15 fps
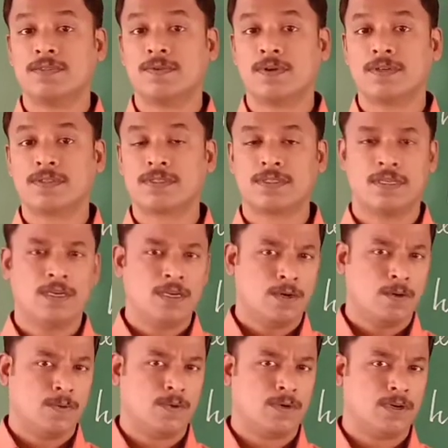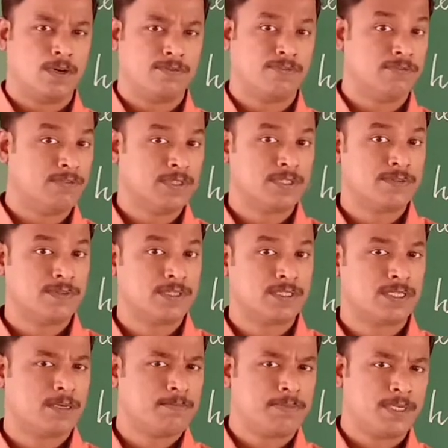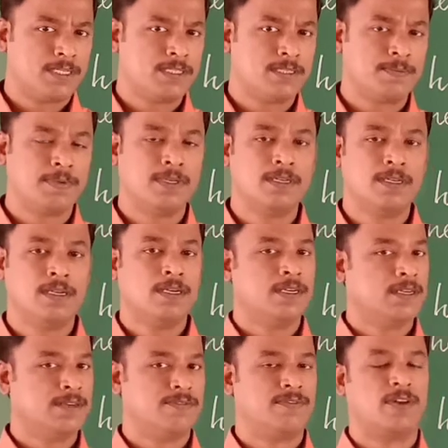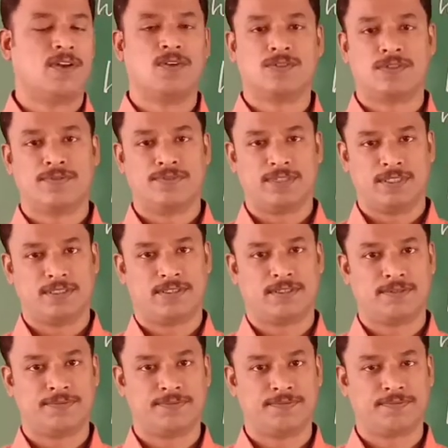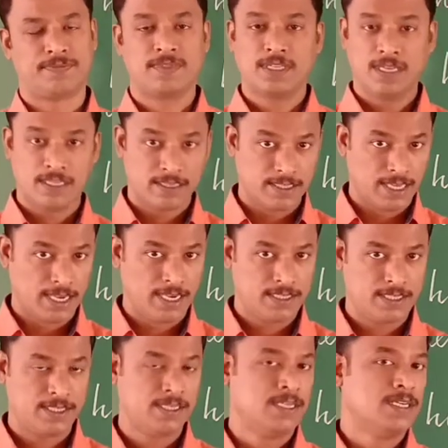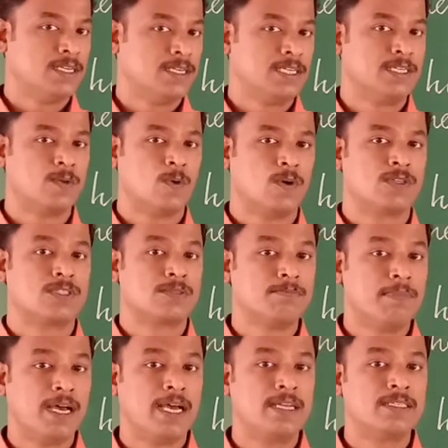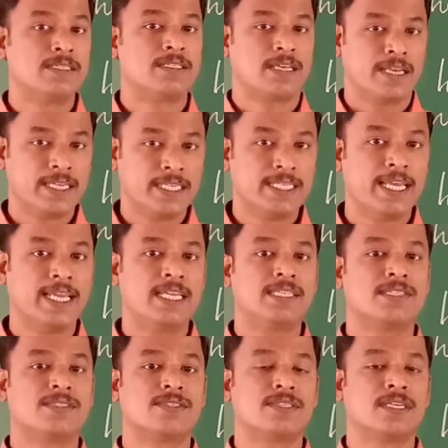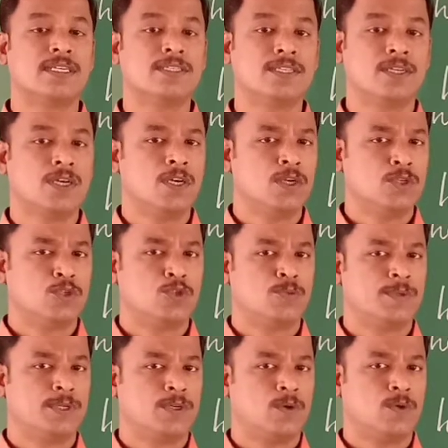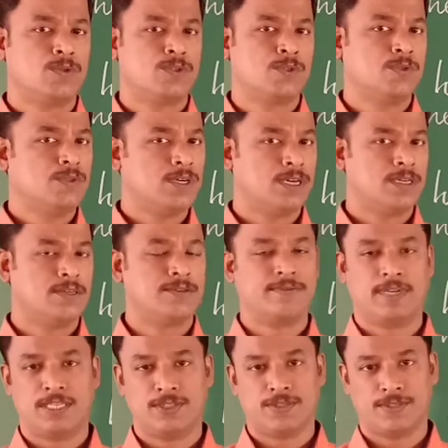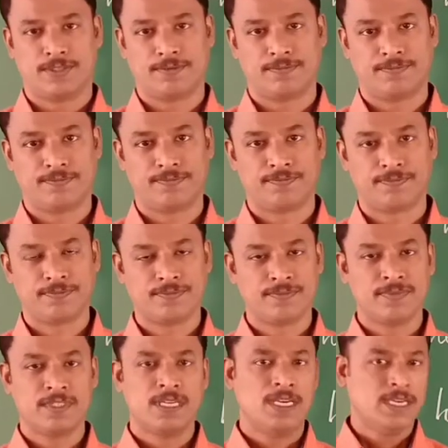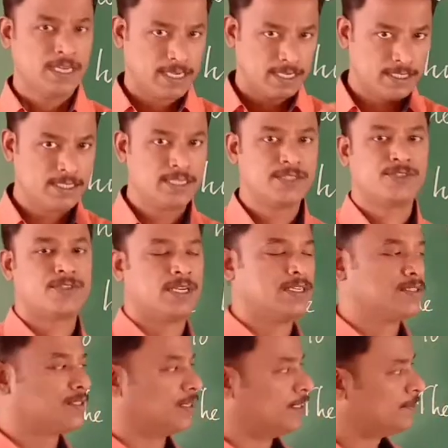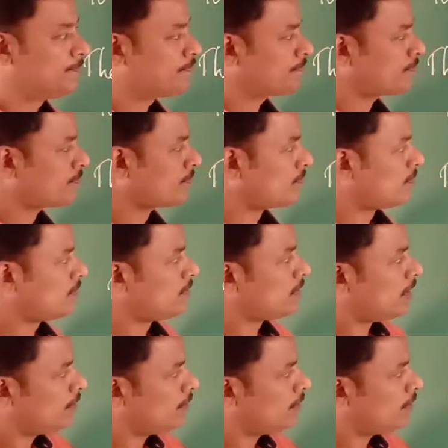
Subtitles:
This was one of Wordsworth's principal philosophies, that it was man's innate state to be close to nature. In this stanza,